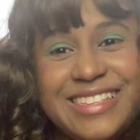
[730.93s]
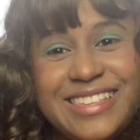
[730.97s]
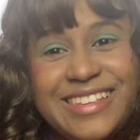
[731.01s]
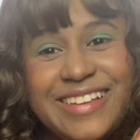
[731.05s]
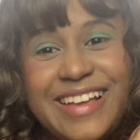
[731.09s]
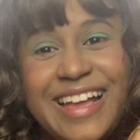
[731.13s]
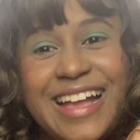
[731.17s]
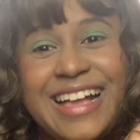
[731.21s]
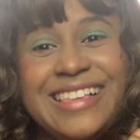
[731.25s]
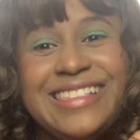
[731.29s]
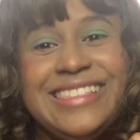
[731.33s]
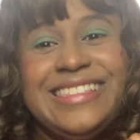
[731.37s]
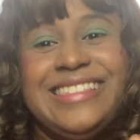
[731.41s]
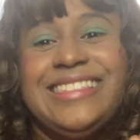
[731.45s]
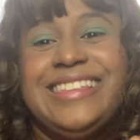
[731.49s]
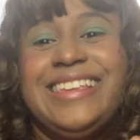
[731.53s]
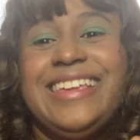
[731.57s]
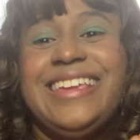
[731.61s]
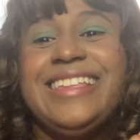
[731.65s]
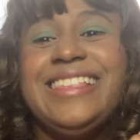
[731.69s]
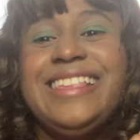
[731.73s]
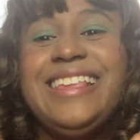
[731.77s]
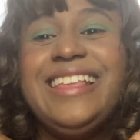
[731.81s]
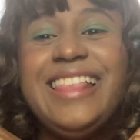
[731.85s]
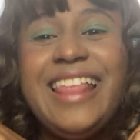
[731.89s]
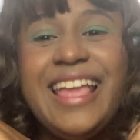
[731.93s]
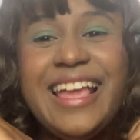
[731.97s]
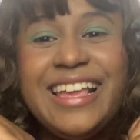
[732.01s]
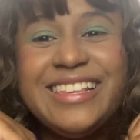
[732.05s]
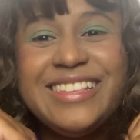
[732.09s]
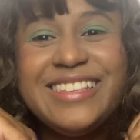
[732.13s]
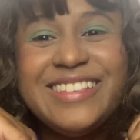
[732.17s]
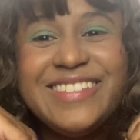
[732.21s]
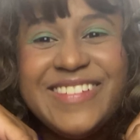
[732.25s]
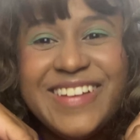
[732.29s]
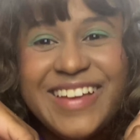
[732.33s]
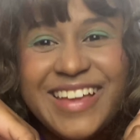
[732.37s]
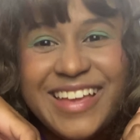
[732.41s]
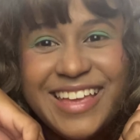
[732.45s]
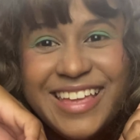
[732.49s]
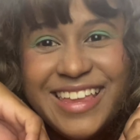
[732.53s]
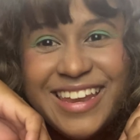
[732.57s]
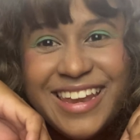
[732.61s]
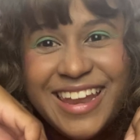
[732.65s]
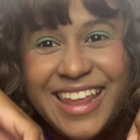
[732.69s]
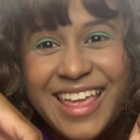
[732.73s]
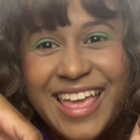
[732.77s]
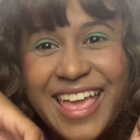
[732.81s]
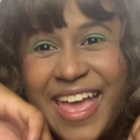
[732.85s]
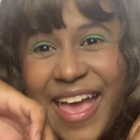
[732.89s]
So I'll see you in the next
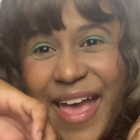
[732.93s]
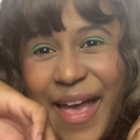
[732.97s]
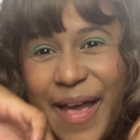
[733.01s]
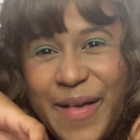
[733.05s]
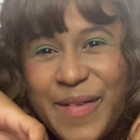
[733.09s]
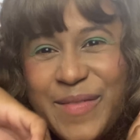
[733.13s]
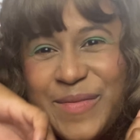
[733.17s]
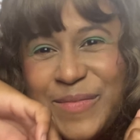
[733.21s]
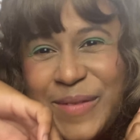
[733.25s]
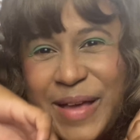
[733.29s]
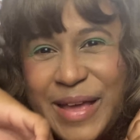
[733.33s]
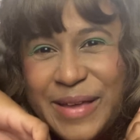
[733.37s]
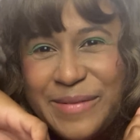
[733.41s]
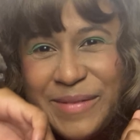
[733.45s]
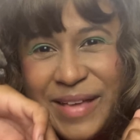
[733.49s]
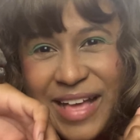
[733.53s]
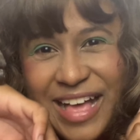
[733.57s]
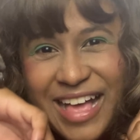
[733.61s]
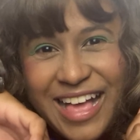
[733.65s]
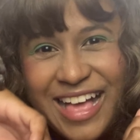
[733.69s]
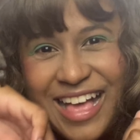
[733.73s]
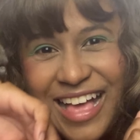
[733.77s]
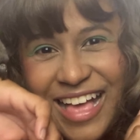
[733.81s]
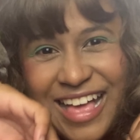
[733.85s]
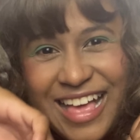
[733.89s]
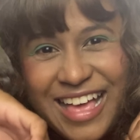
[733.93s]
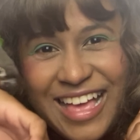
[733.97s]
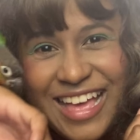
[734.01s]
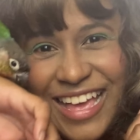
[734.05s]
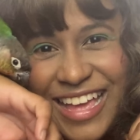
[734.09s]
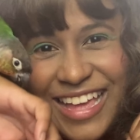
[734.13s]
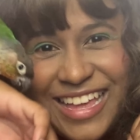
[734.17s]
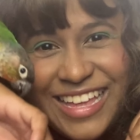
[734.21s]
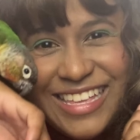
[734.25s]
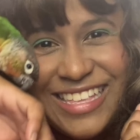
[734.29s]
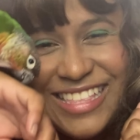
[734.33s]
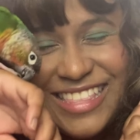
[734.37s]
one. Bye bye.